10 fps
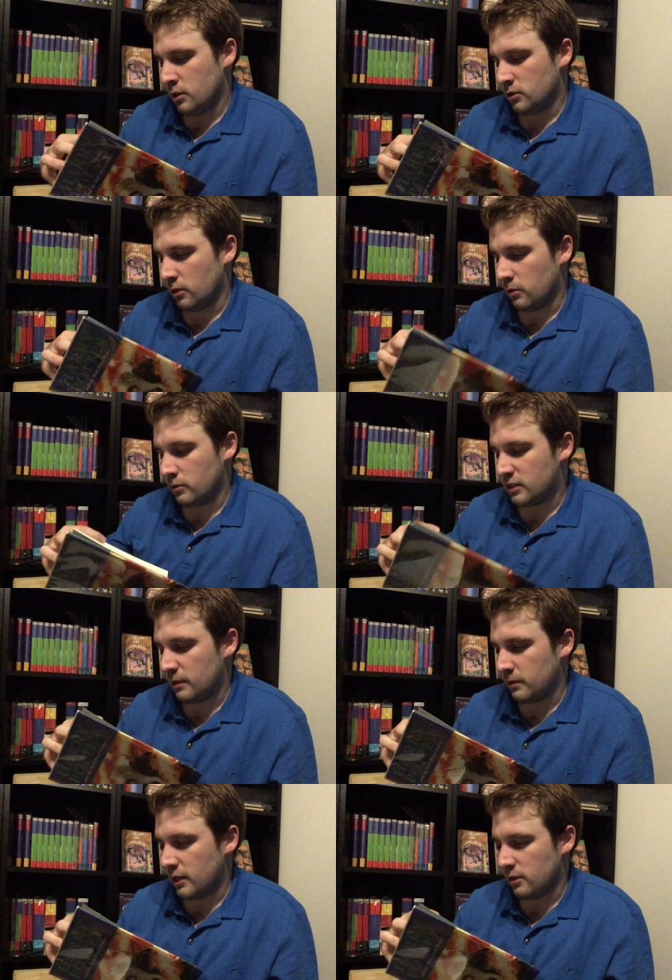So,
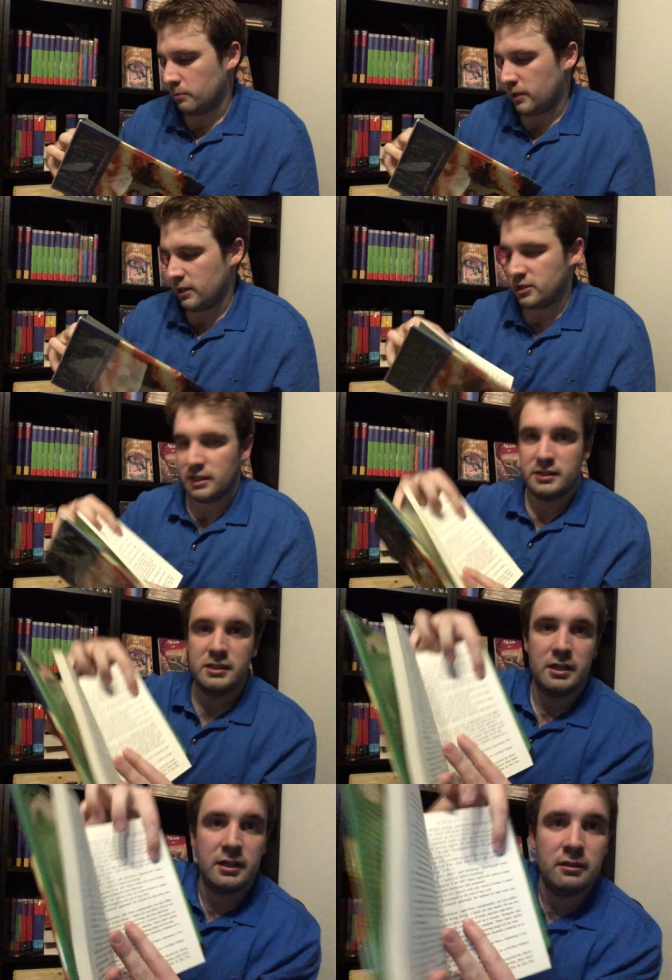same again on page
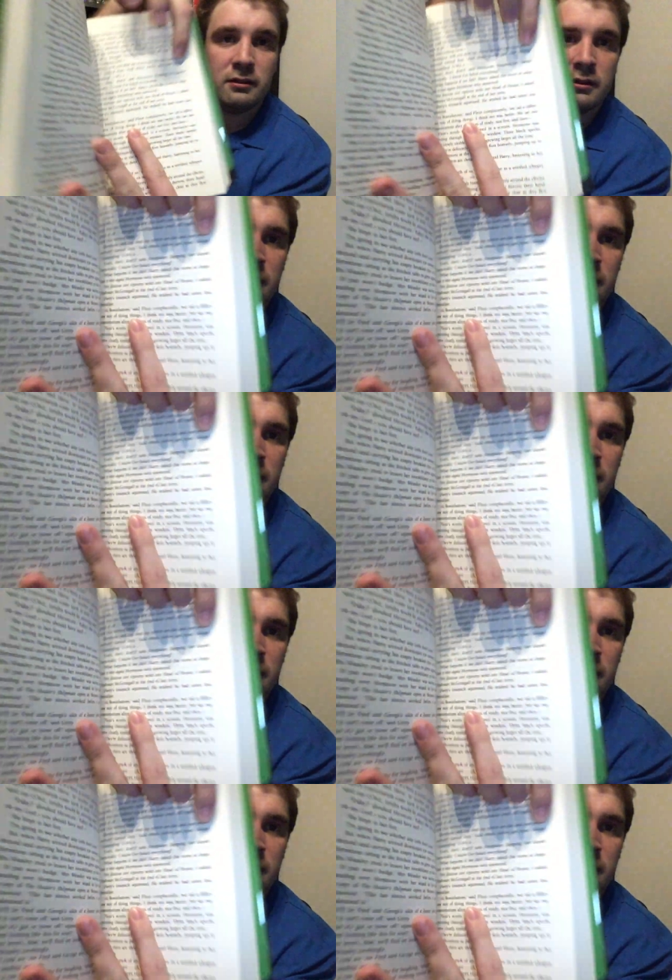99